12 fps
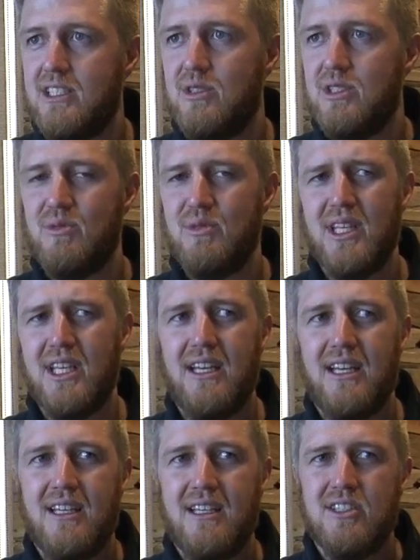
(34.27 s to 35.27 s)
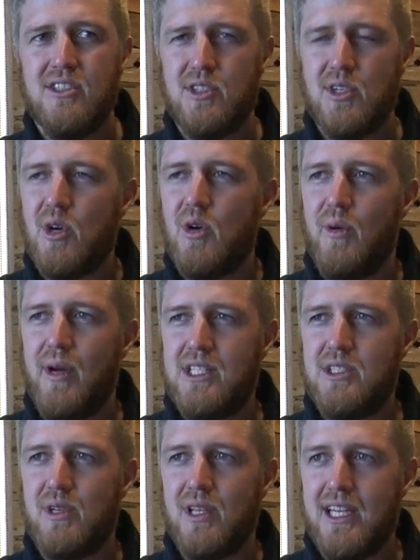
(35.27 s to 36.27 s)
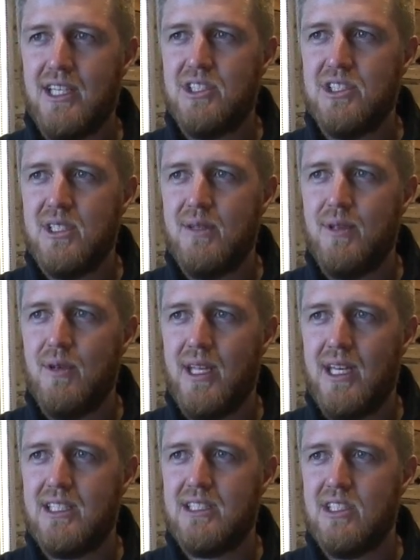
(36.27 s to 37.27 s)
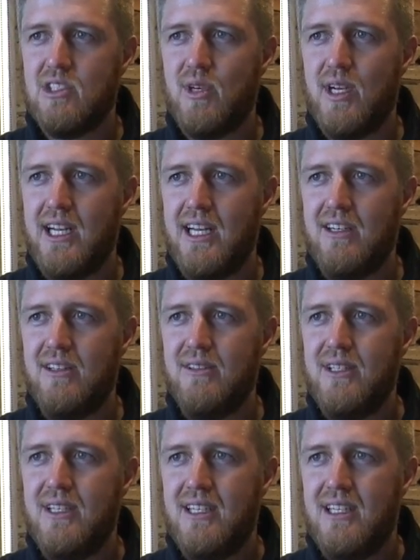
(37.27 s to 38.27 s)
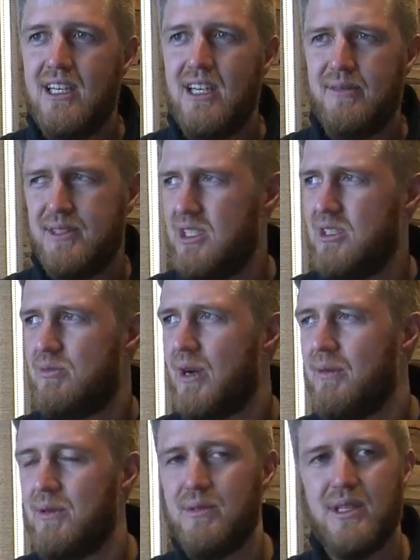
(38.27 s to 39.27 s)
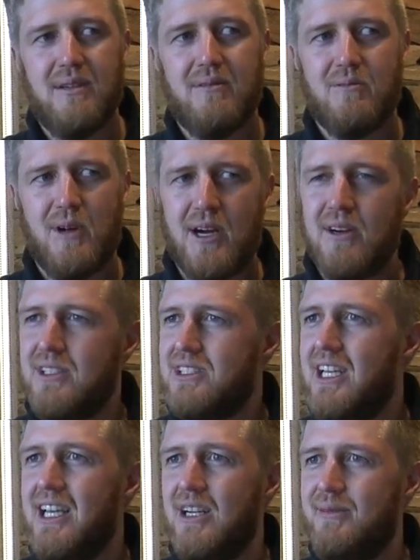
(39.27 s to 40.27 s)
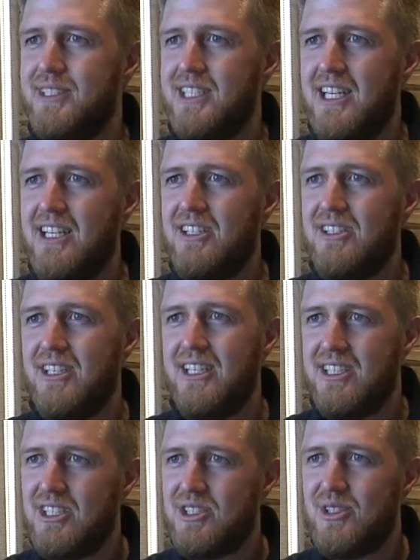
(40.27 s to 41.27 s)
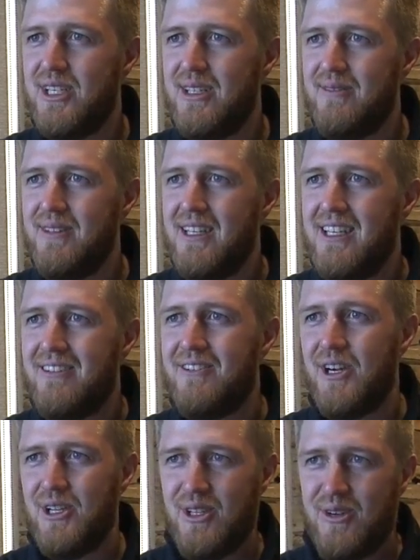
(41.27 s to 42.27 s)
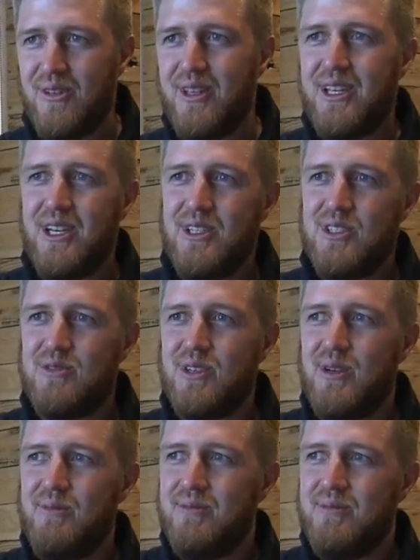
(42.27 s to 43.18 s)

So it's a really zero-waste relationship the way it exists right now, which is probably rare to say in almost any industry, where it literally goes from